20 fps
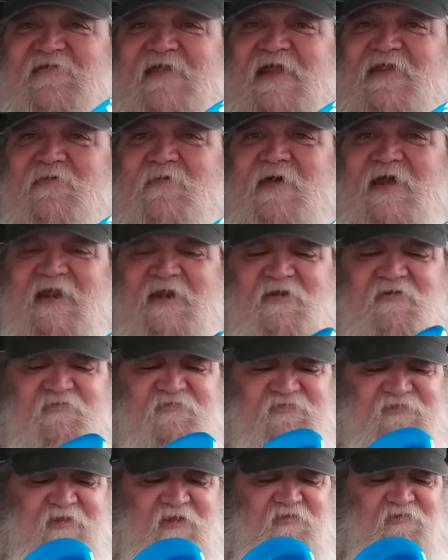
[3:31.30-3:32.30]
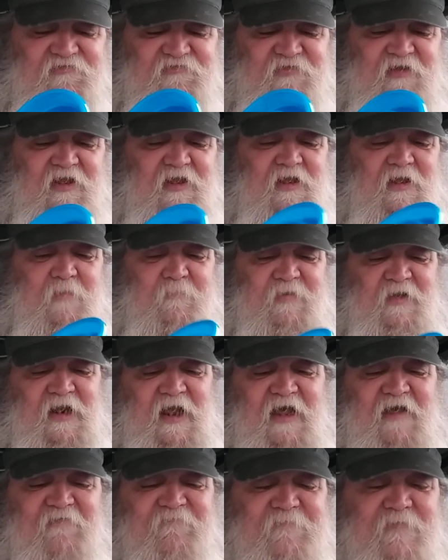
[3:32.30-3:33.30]
That's the way it always goes. But
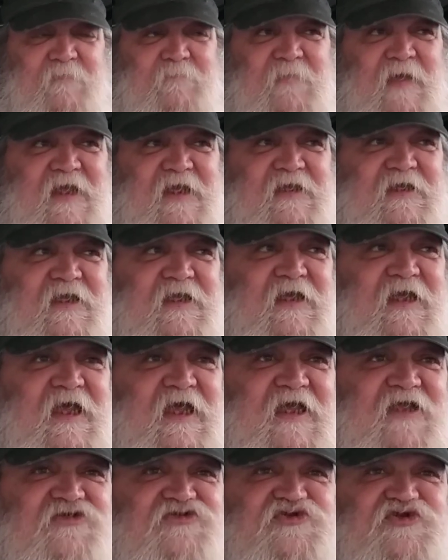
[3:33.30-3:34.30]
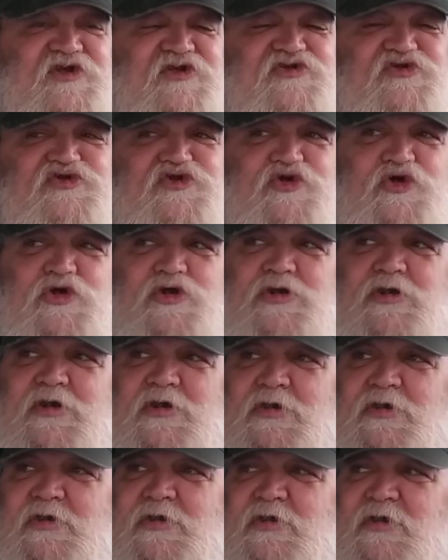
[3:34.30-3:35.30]
I've been making a ginger,
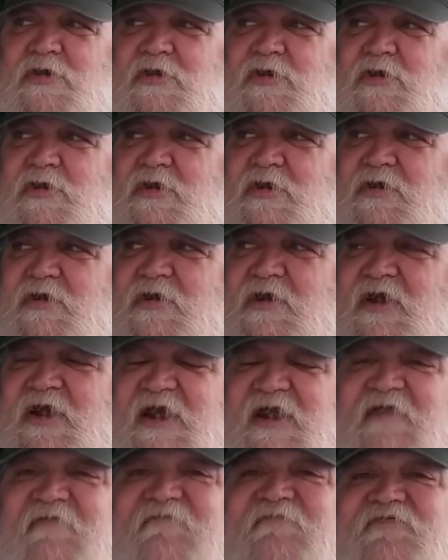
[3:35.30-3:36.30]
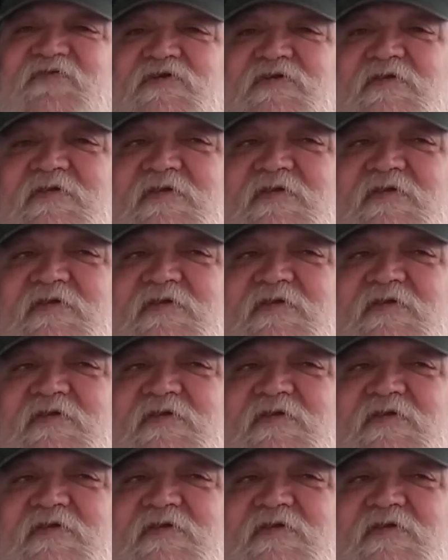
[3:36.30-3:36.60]
an, inf